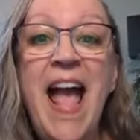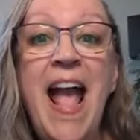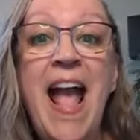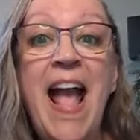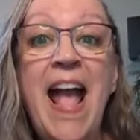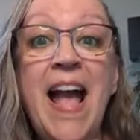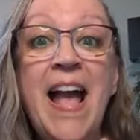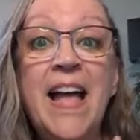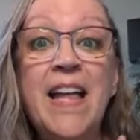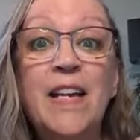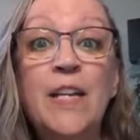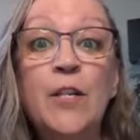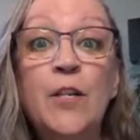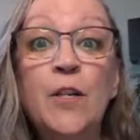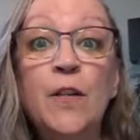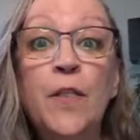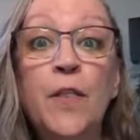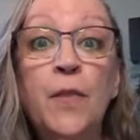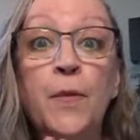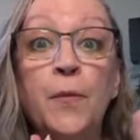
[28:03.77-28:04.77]

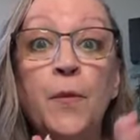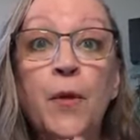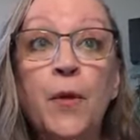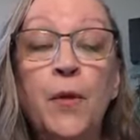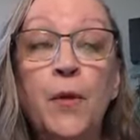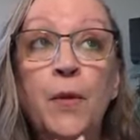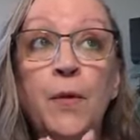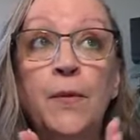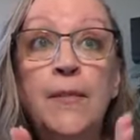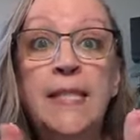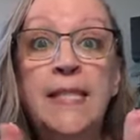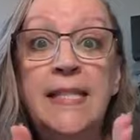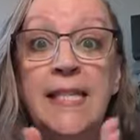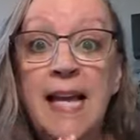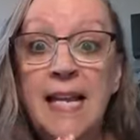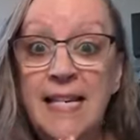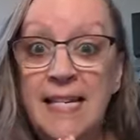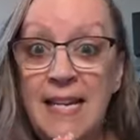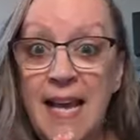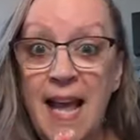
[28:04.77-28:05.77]
And through
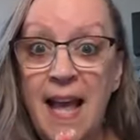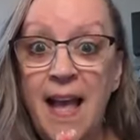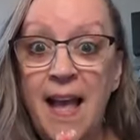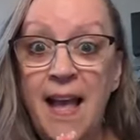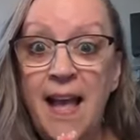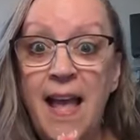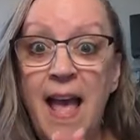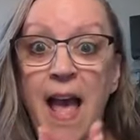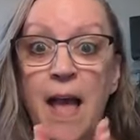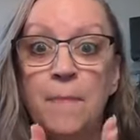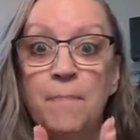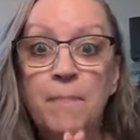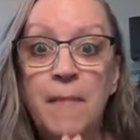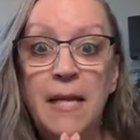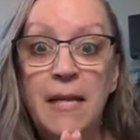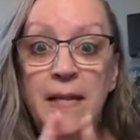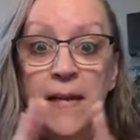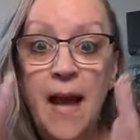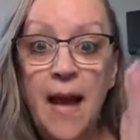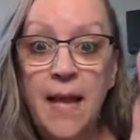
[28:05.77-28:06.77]
Sunday at
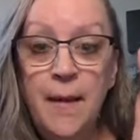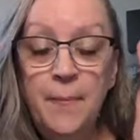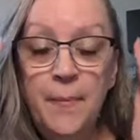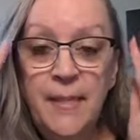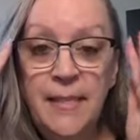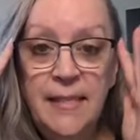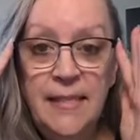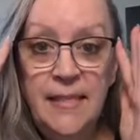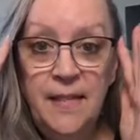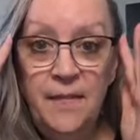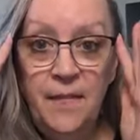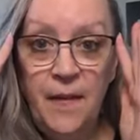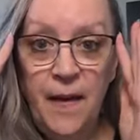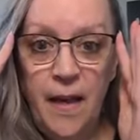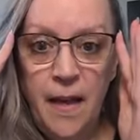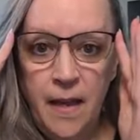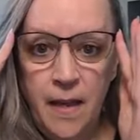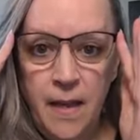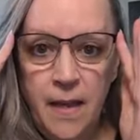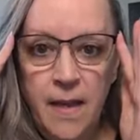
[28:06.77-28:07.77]
midnight
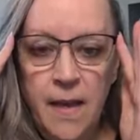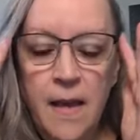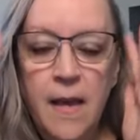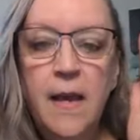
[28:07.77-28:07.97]
Pacific,